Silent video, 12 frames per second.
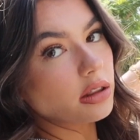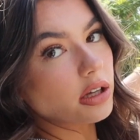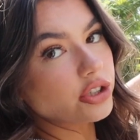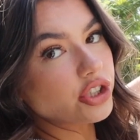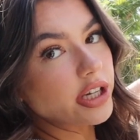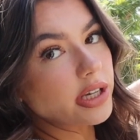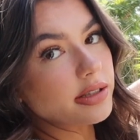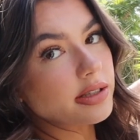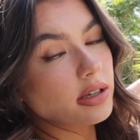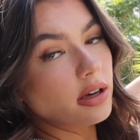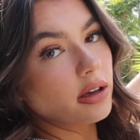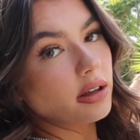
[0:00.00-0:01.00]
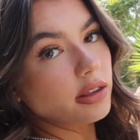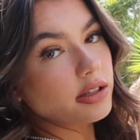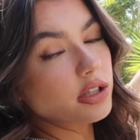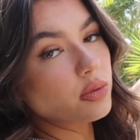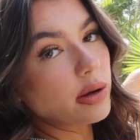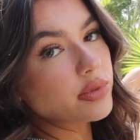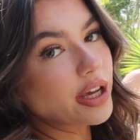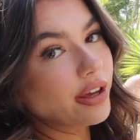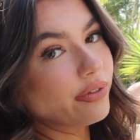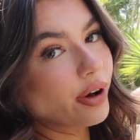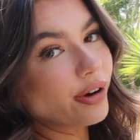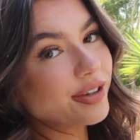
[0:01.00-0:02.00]
There she is. This is where I'm
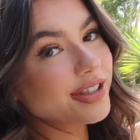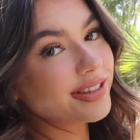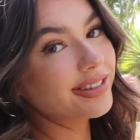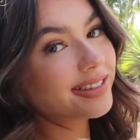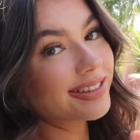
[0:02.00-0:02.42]
taking photos.